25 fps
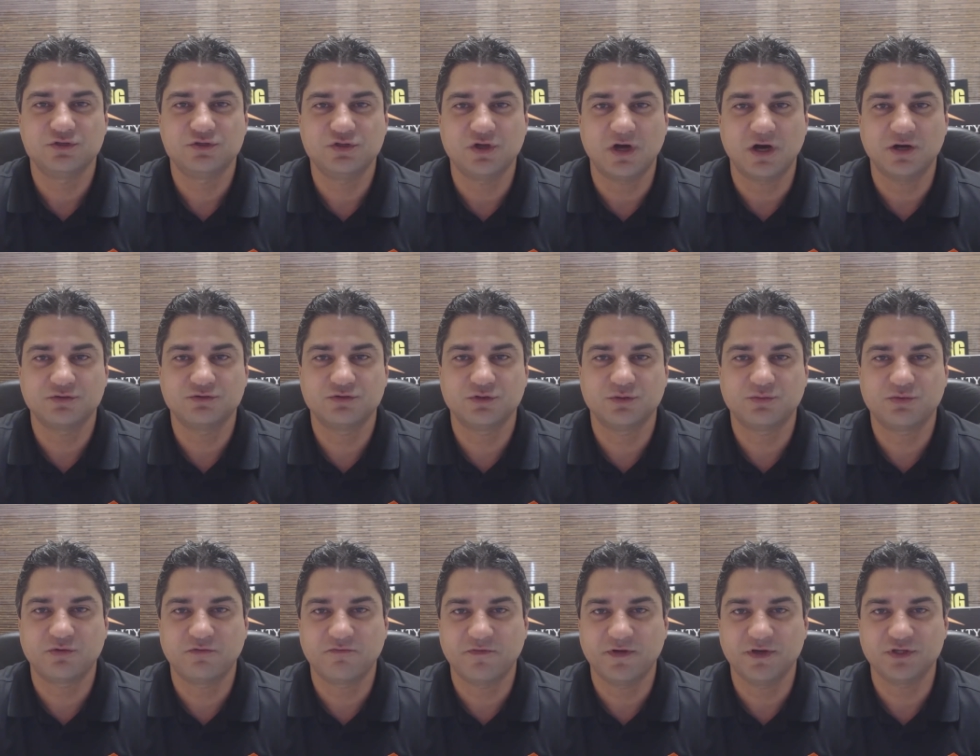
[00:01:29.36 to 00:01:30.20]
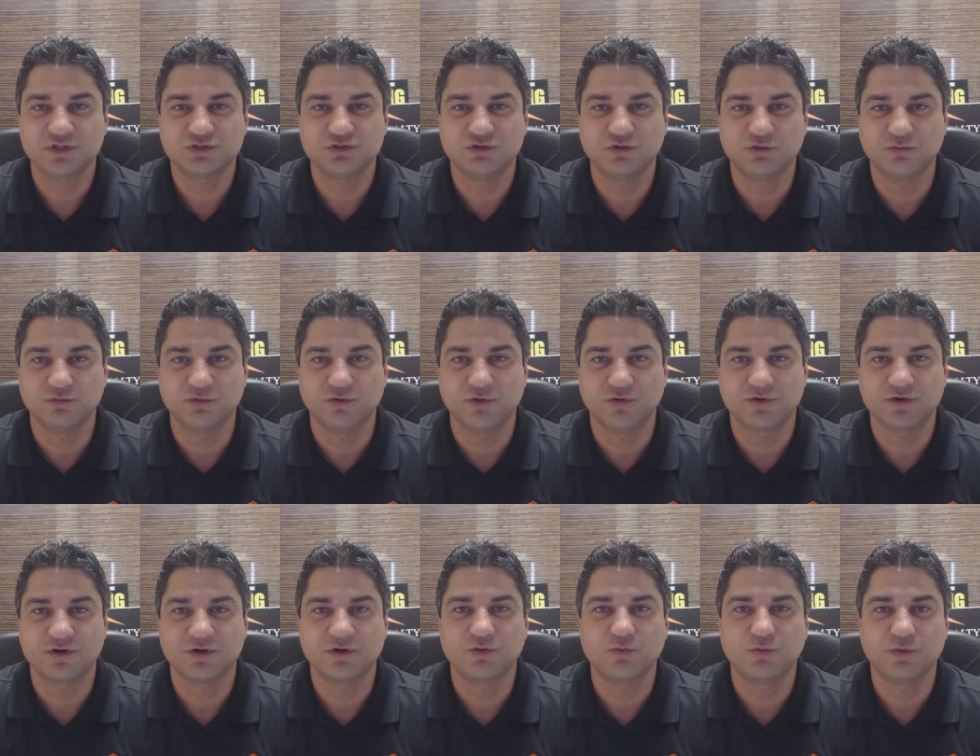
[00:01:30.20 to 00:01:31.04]
Talk to a professional
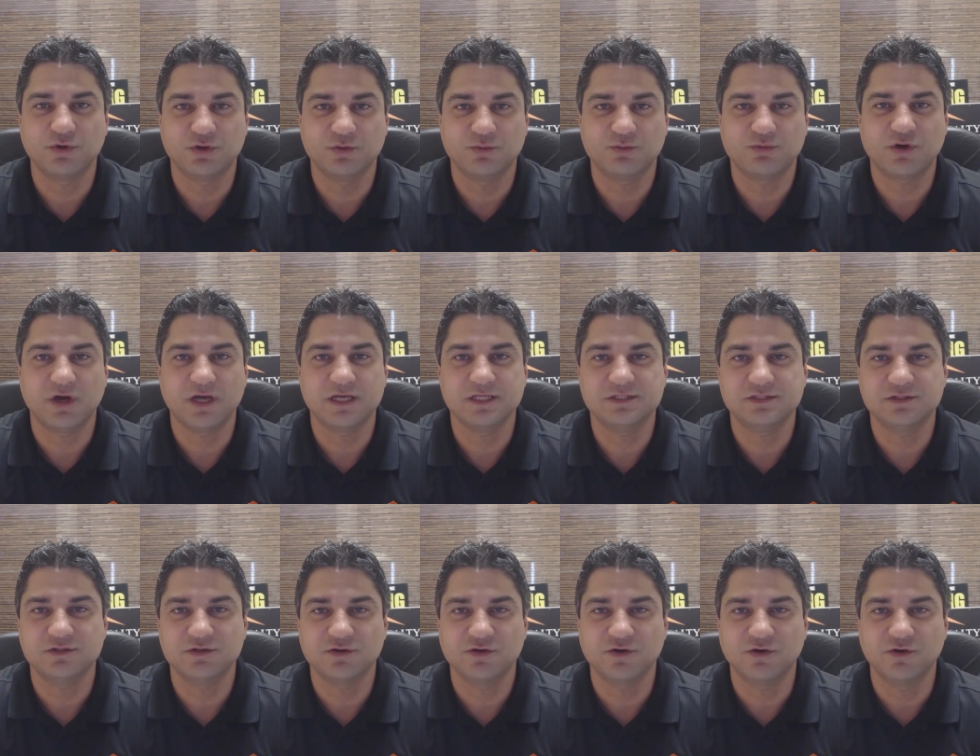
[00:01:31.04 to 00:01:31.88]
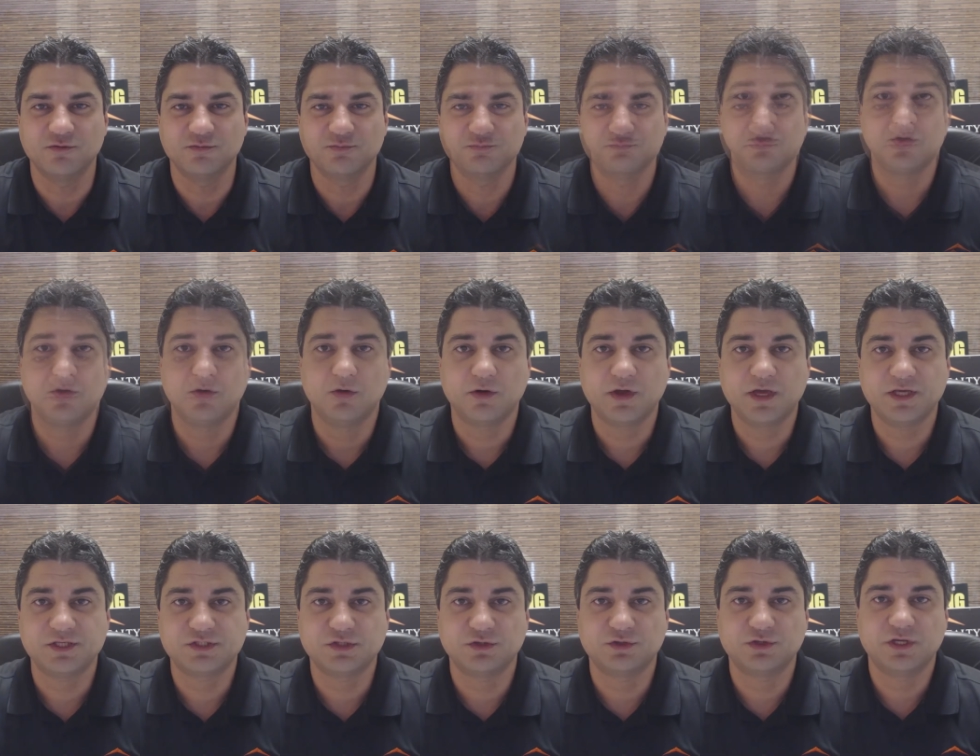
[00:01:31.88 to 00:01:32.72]
broker when you're pricing your home.
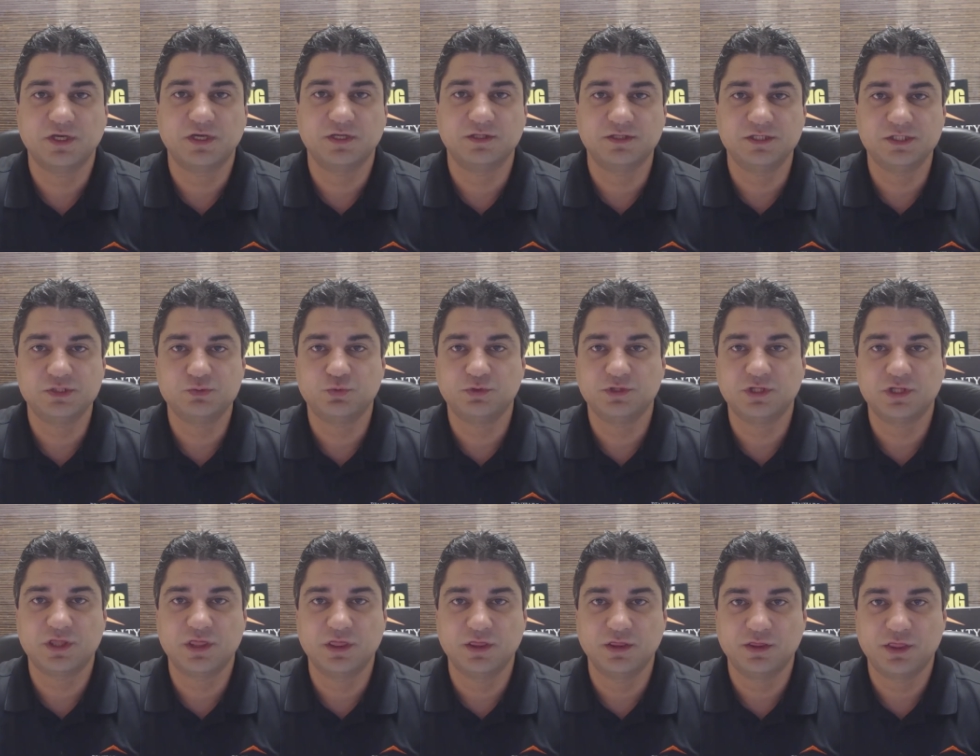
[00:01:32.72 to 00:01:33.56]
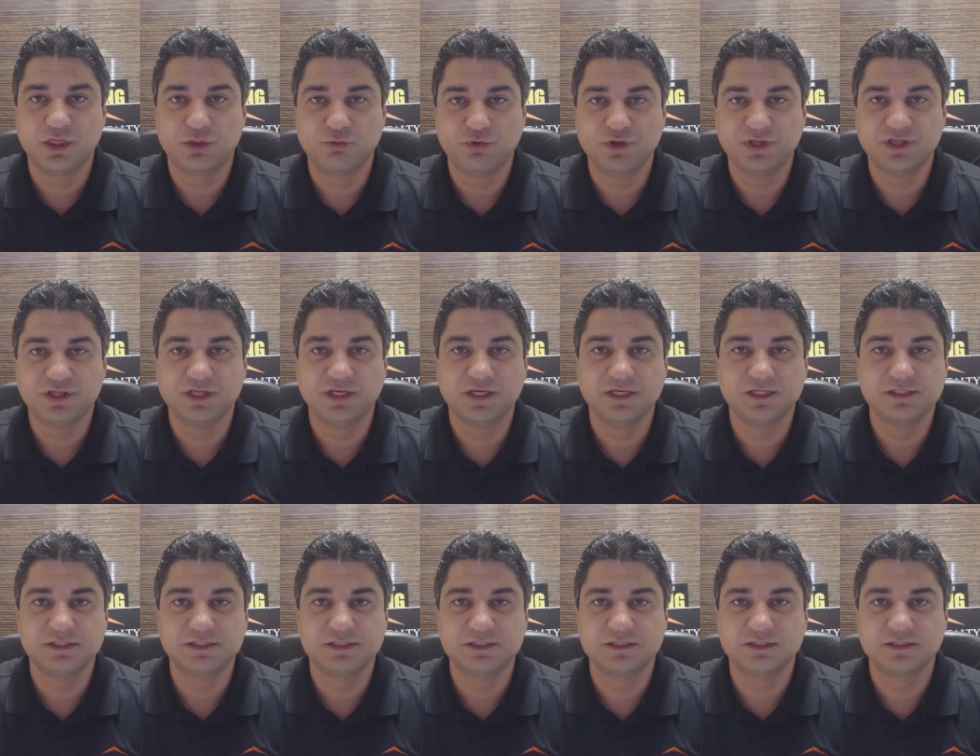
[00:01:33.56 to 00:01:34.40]
Okay, so the, these were the three
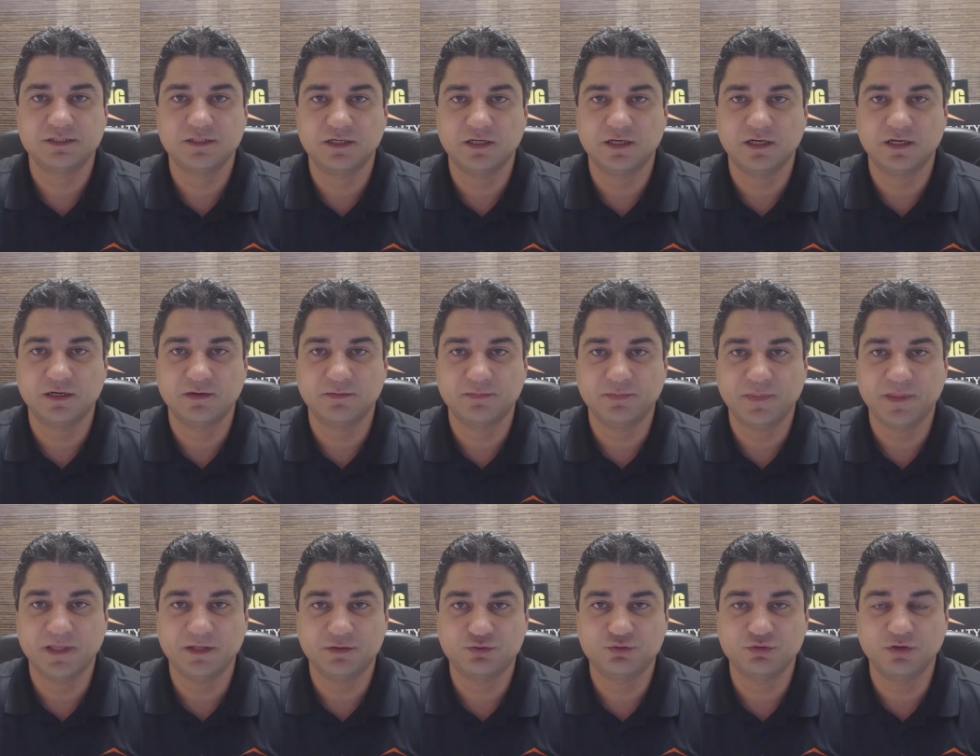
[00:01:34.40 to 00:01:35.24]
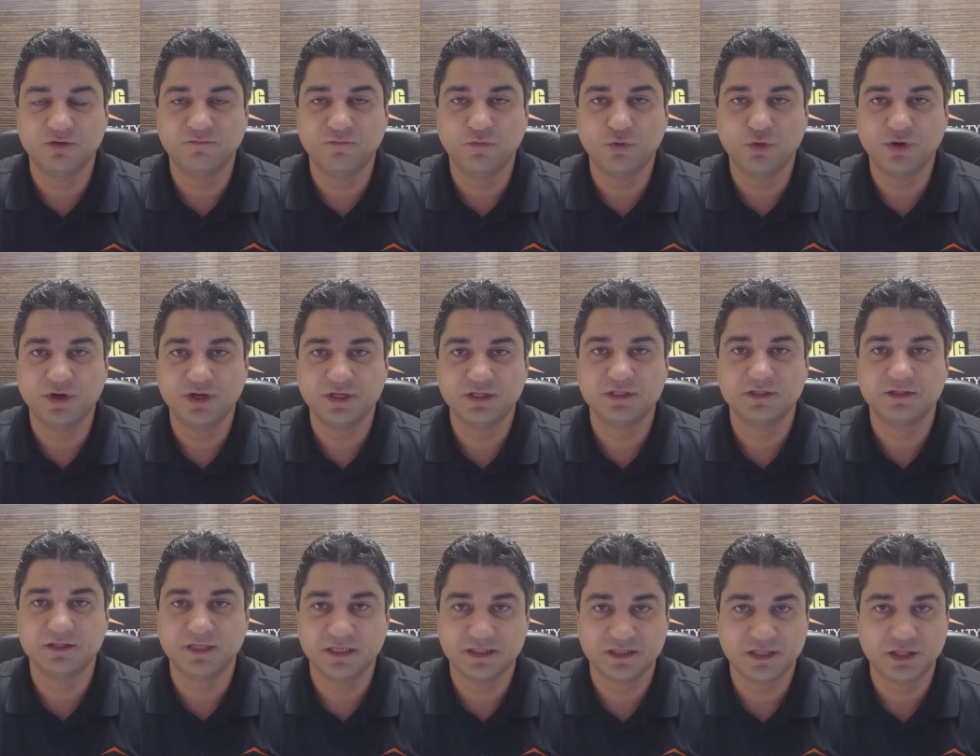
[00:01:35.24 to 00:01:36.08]
things um, that, to avoid.
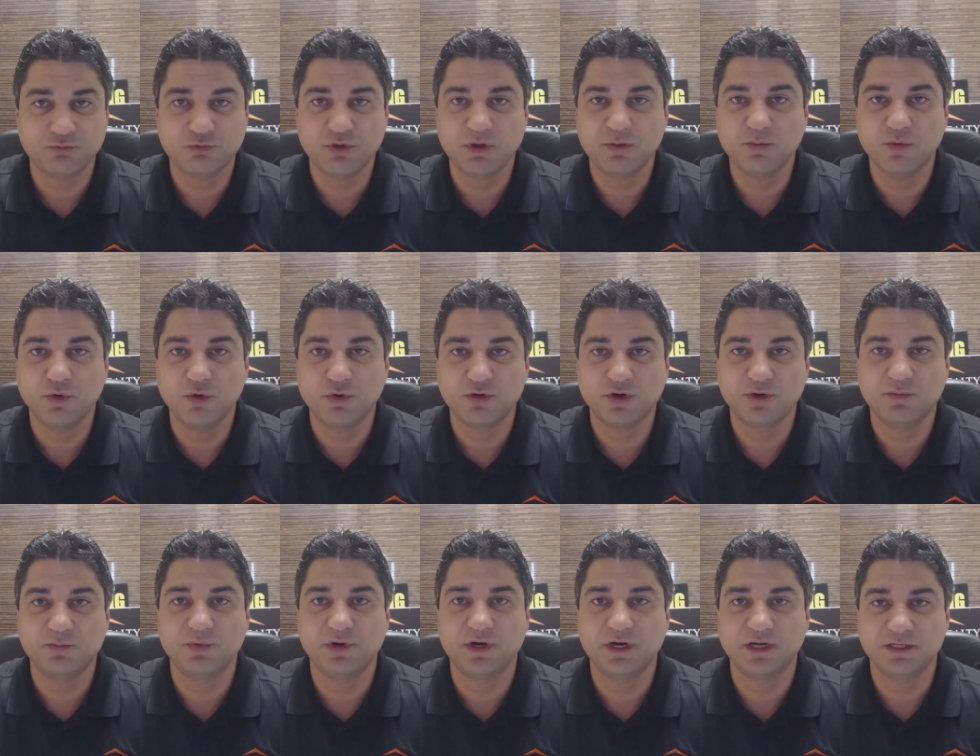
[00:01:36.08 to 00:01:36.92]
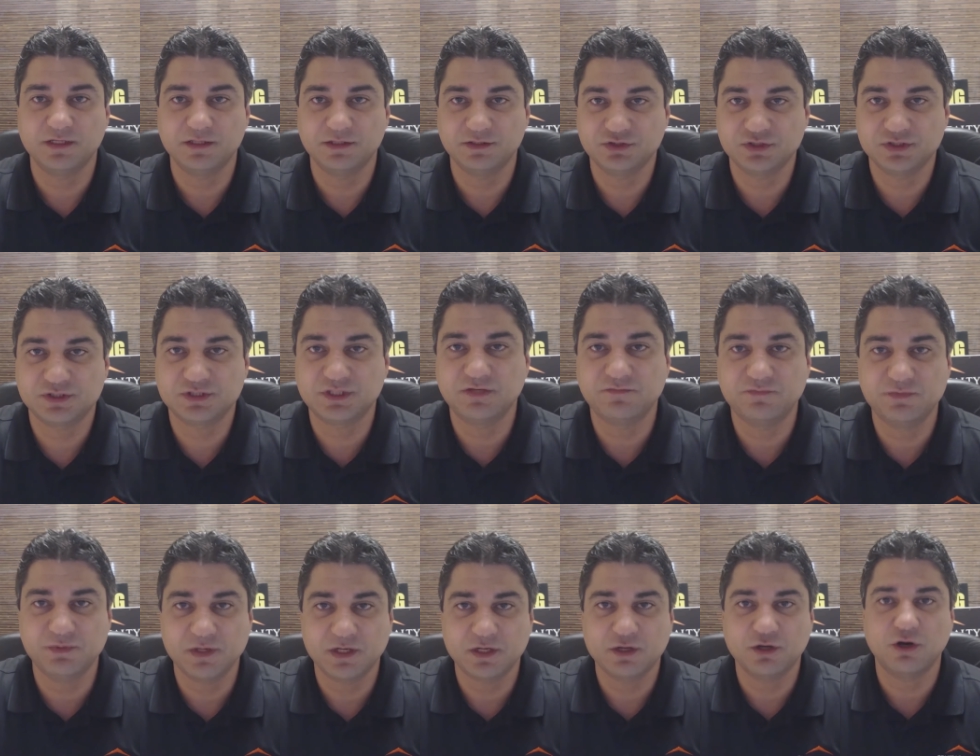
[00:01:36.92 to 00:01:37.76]
There are three more, but just
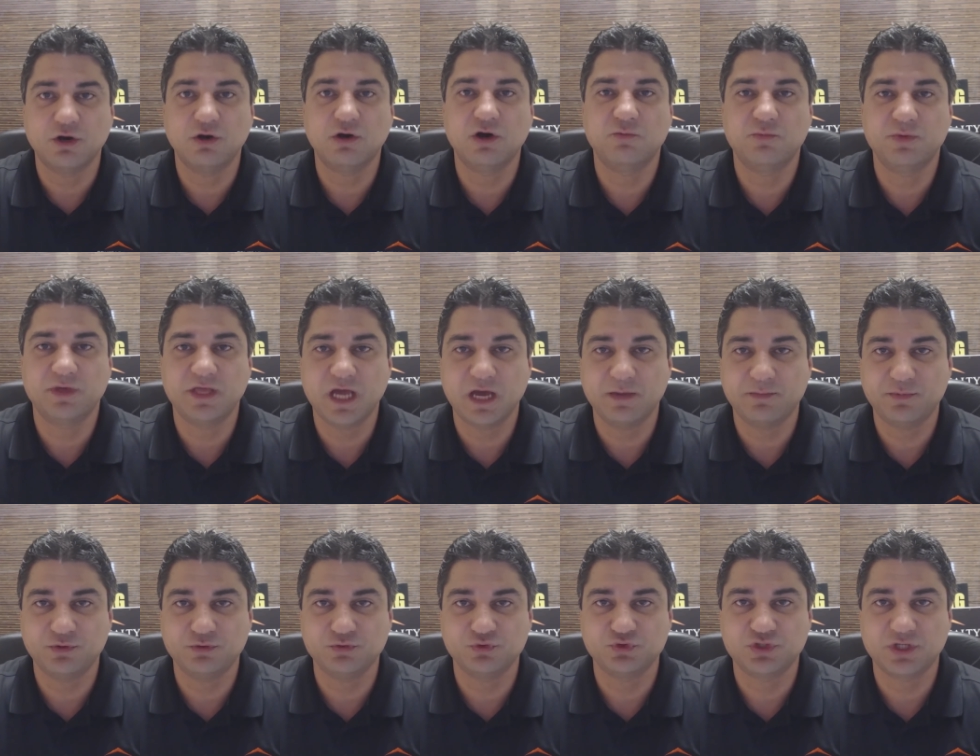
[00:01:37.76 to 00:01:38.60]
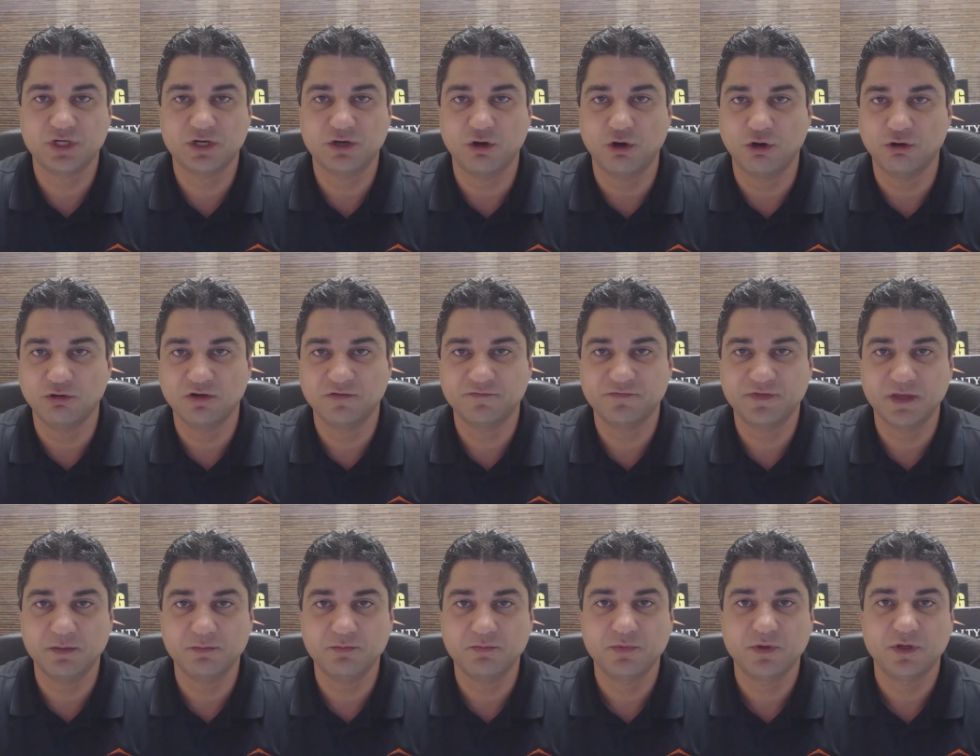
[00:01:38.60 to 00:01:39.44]
give me a call. I'll be happy to share all of
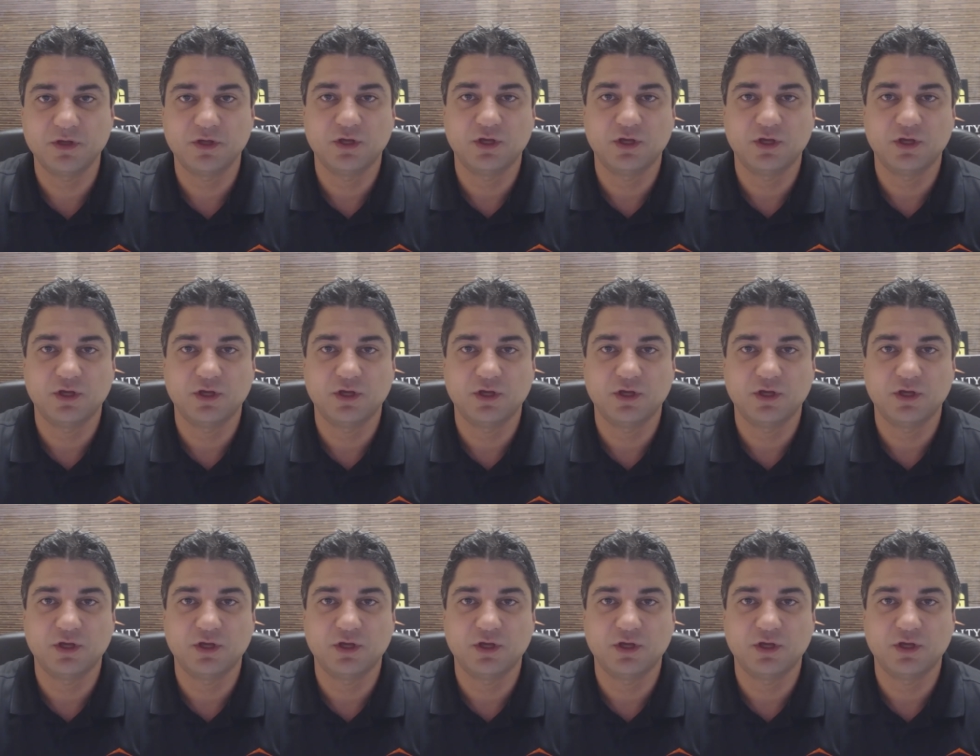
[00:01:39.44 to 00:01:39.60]
them.